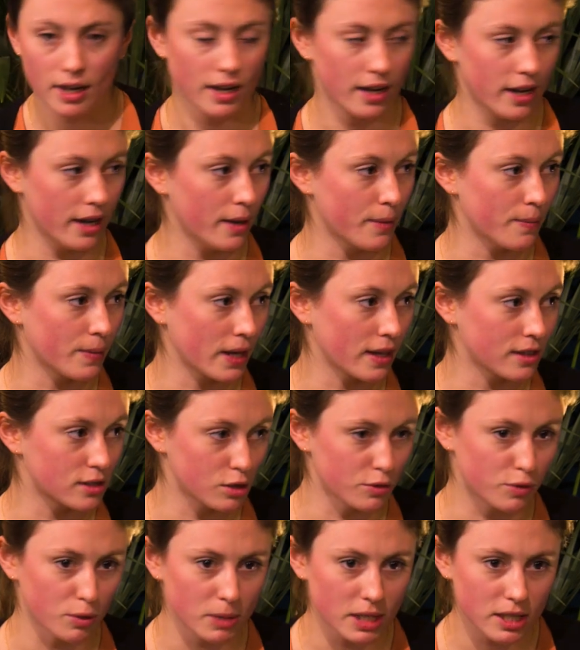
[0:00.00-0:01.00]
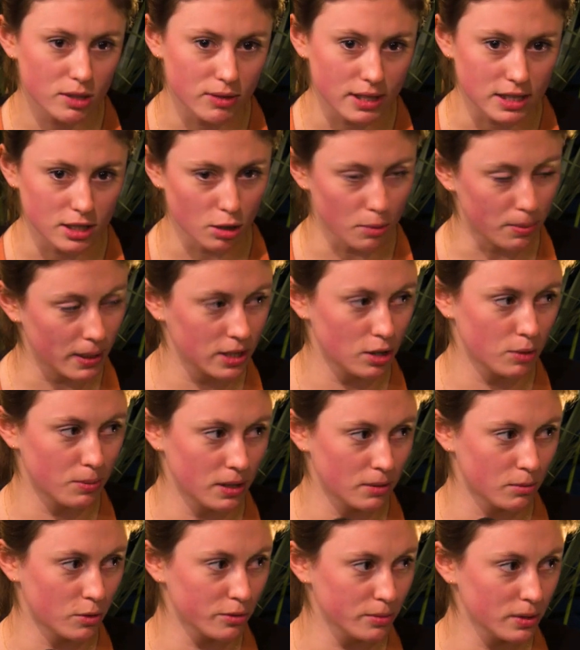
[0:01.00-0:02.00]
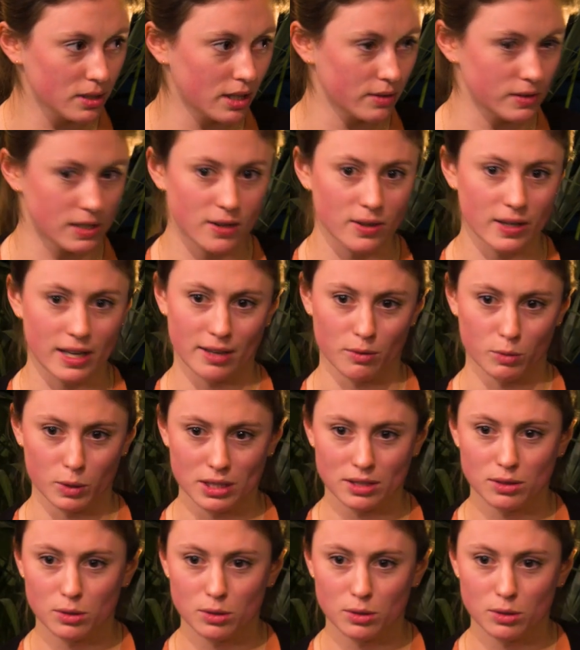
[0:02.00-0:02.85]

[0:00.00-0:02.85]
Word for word: Um, and so for me, creating a pan-European movement, I was like, okay, we need